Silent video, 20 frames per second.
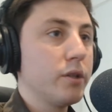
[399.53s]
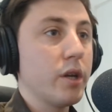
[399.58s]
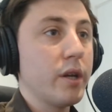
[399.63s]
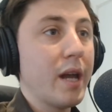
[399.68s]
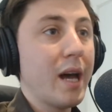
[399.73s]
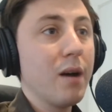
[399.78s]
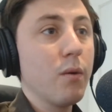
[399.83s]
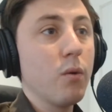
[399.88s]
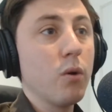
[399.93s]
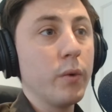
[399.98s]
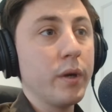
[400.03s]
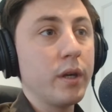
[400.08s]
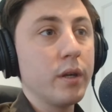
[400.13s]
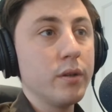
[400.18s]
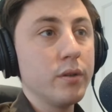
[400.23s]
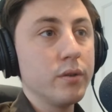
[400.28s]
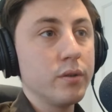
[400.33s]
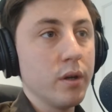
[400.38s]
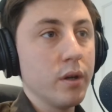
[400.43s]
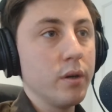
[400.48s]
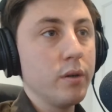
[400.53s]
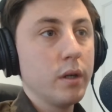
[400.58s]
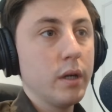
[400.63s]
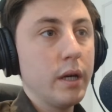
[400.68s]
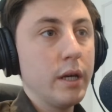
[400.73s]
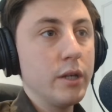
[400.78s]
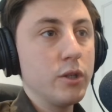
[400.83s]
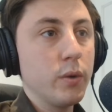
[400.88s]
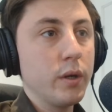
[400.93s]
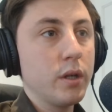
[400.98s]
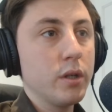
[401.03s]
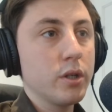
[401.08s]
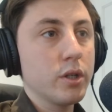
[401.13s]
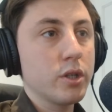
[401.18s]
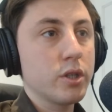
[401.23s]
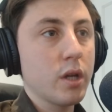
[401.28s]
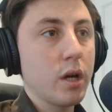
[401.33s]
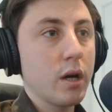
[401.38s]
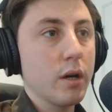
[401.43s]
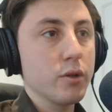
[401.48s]
now what we can do is we can
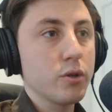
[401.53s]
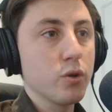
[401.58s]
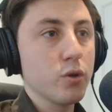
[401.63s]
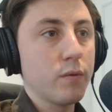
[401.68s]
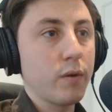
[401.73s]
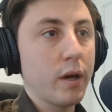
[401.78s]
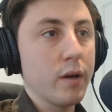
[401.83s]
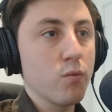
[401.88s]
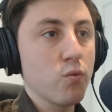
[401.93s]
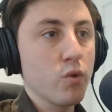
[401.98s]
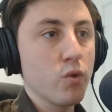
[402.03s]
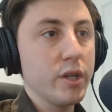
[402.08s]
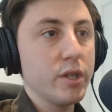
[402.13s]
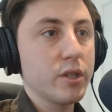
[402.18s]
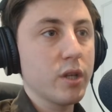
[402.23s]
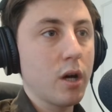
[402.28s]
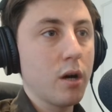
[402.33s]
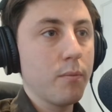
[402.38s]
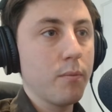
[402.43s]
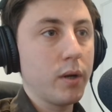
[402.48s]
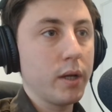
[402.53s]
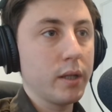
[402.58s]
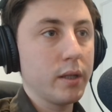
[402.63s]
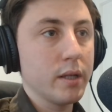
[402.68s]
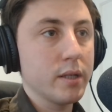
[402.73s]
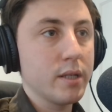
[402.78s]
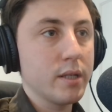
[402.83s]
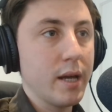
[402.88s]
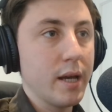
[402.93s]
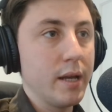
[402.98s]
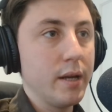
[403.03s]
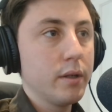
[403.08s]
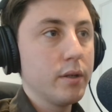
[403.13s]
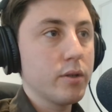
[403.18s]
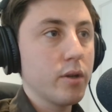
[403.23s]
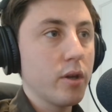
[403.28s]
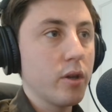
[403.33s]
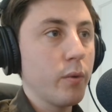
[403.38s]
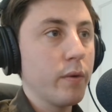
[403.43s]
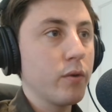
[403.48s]
just start sort of like resampling this in
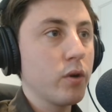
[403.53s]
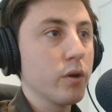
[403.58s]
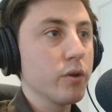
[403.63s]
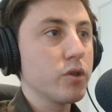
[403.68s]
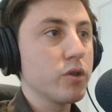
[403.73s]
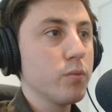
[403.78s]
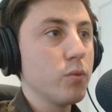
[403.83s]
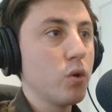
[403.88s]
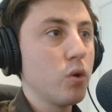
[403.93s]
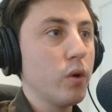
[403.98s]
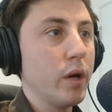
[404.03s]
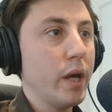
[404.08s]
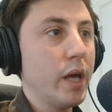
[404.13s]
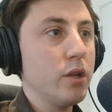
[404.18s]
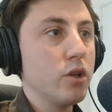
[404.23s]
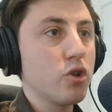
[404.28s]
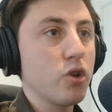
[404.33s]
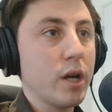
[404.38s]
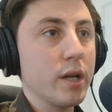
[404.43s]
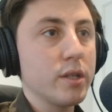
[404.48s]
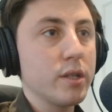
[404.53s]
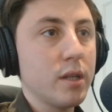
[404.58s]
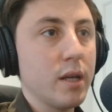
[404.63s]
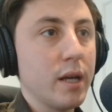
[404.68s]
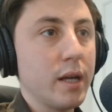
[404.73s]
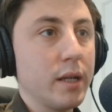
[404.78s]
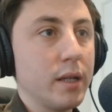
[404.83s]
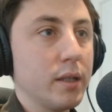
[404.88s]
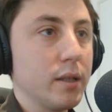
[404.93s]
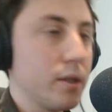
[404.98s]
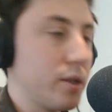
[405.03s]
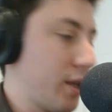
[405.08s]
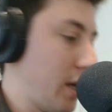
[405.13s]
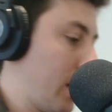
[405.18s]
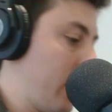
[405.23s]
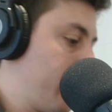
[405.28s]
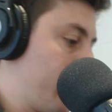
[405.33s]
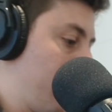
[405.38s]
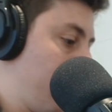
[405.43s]
so that we've got some more interesting sounds and